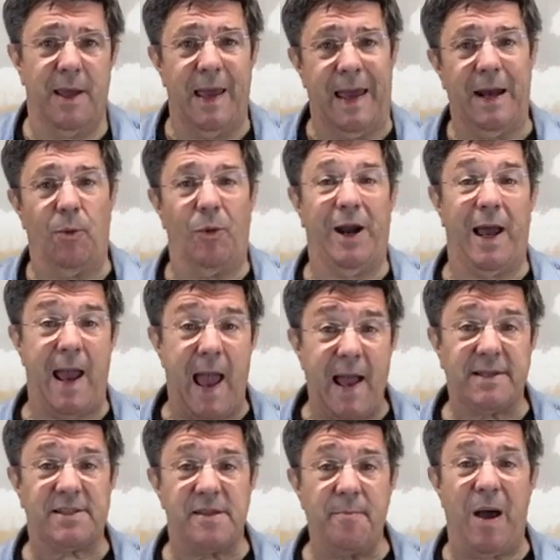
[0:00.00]
And when I
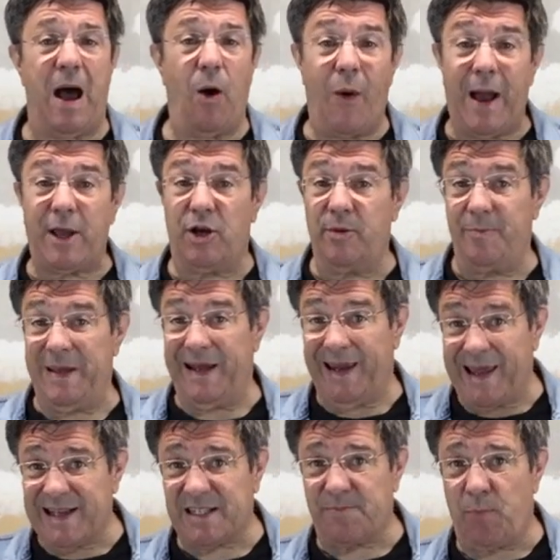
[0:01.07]
asked them how I could be
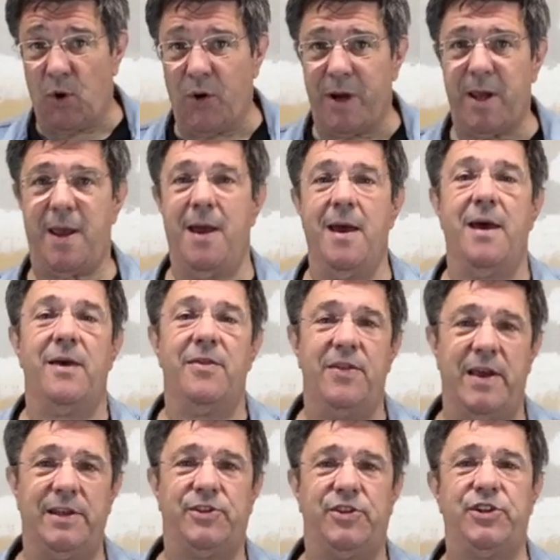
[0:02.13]
less boring,
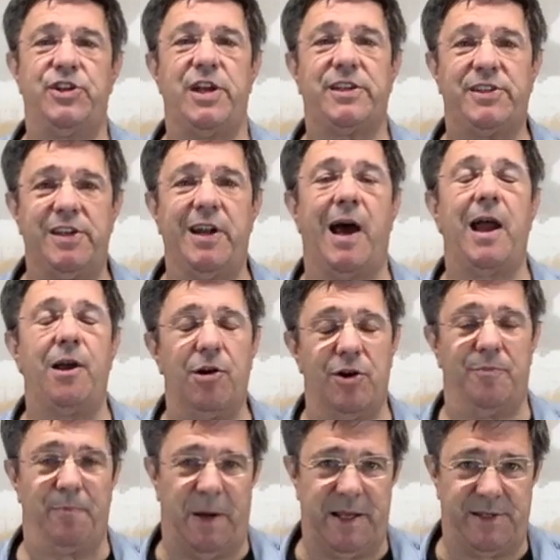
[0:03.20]
they suggested I
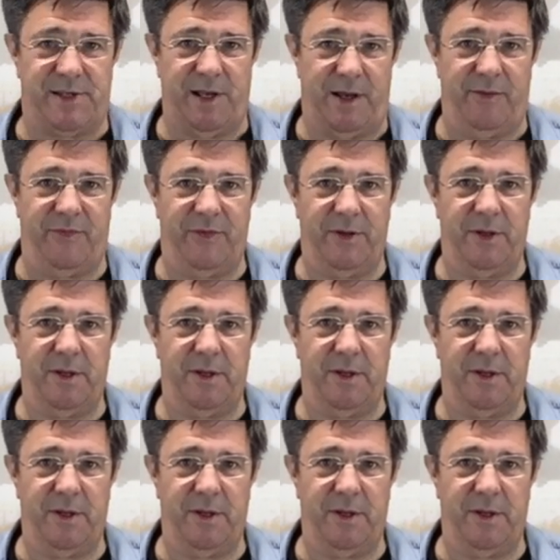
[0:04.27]
hurt myself.